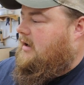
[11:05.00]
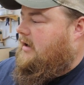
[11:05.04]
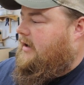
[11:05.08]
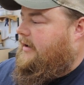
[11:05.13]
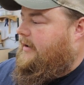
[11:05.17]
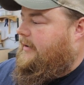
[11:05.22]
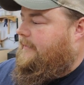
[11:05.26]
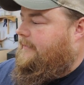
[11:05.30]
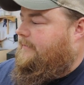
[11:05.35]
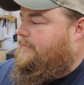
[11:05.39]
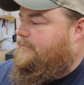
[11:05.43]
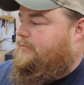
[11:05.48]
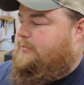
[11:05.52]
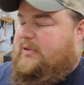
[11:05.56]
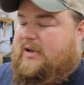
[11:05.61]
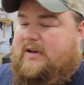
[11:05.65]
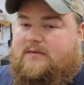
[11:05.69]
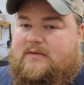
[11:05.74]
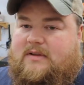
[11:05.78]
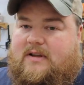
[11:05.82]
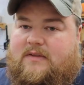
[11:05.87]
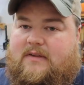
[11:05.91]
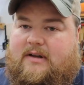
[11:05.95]
Um, but
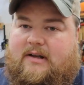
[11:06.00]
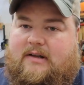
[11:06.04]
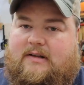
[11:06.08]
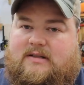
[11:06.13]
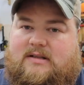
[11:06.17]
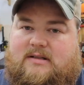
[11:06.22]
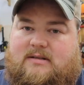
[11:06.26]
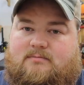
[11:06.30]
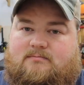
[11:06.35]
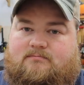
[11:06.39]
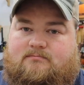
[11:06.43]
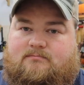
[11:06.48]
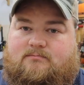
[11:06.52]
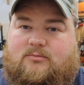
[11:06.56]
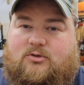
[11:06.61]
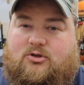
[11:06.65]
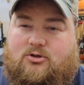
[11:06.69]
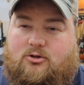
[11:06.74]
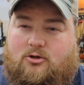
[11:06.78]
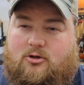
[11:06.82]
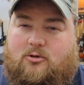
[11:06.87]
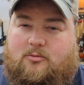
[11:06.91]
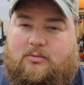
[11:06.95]
if nothing else,
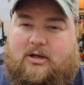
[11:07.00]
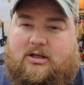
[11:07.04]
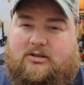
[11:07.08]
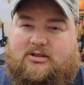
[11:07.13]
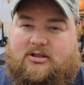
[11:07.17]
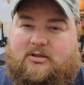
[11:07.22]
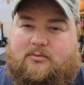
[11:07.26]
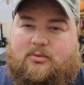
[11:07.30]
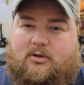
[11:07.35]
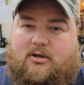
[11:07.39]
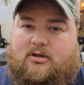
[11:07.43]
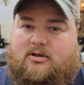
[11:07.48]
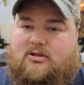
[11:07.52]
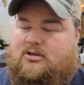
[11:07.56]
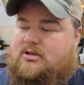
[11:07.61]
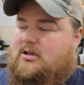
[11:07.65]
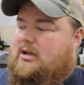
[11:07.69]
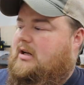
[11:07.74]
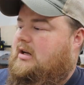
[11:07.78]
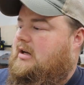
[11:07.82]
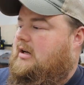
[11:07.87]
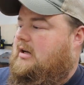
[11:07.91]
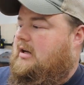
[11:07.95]
true Baltic
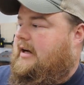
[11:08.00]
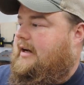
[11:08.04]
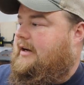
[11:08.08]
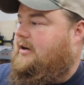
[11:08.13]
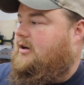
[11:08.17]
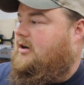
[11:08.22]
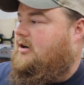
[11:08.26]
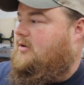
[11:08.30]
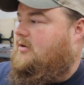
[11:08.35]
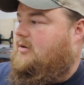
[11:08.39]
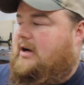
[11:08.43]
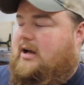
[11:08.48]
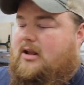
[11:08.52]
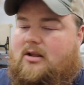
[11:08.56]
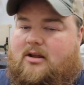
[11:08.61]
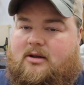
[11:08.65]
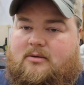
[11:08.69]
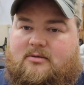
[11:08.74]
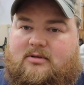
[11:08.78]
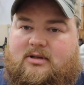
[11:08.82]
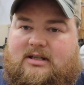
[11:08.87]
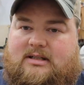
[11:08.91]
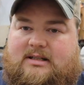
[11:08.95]
birch. I know how
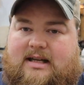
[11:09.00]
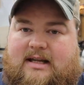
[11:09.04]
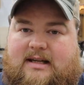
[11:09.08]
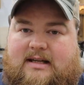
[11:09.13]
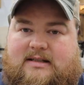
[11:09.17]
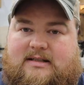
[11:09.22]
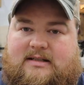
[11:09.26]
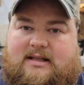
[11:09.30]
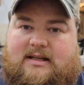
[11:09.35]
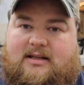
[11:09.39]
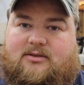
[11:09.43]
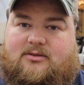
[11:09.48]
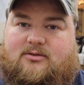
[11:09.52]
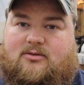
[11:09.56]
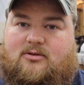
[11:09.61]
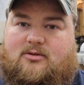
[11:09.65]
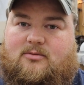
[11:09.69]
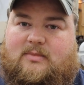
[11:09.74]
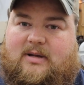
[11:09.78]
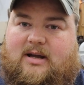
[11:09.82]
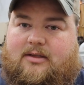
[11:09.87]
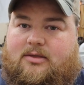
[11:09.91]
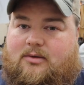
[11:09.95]
long it takes to get
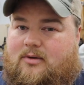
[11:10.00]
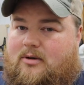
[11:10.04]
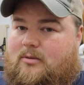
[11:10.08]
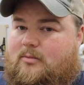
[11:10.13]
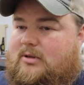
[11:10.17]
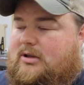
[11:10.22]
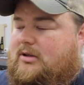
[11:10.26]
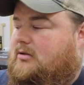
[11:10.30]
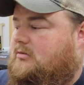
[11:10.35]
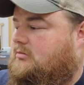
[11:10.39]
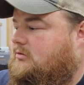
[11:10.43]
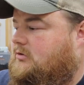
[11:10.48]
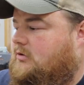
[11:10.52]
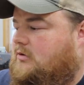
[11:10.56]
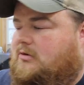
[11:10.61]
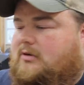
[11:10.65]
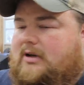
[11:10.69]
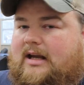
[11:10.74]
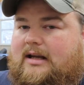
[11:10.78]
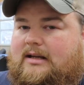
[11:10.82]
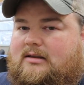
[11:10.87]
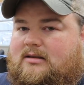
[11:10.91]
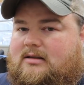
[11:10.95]
through my 3 mil
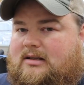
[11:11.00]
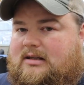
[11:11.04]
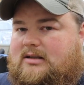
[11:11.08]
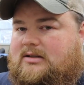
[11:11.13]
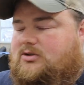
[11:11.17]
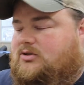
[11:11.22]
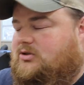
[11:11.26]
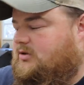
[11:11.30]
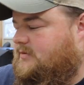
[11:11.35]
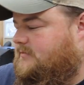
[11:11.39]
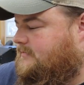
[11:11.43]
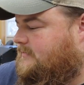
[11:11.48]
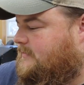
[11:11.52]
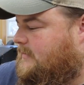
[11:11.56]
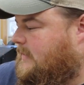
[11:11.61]
or eighth inch.